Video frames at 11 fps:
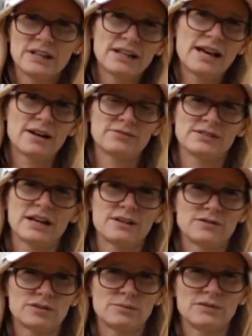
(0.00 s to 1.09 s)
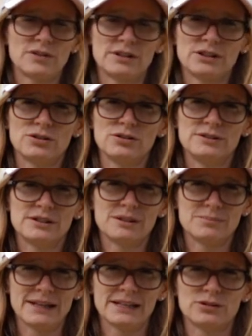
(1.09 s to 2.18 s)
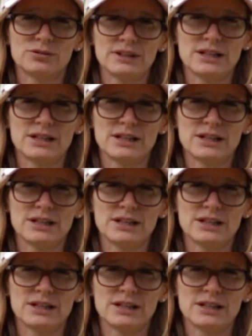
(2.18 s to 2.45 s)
you're going to have some very good medical